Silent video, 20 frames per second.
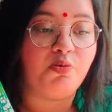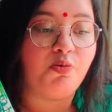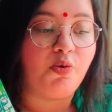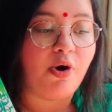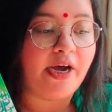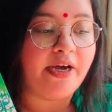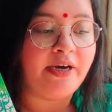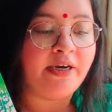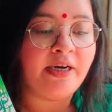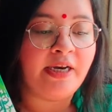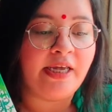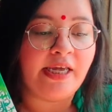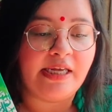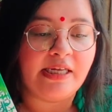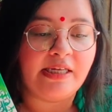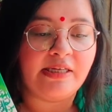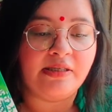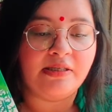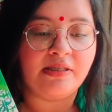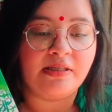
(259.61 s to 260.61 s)
One
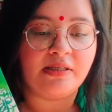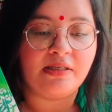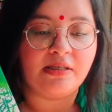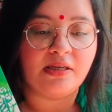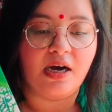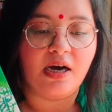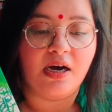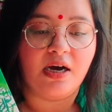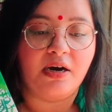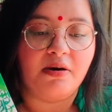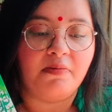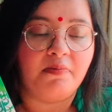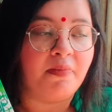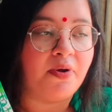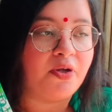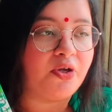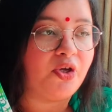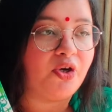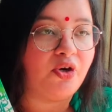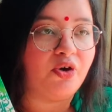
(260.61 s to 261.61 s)
is
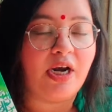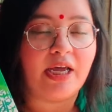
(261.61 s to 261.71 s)
you know,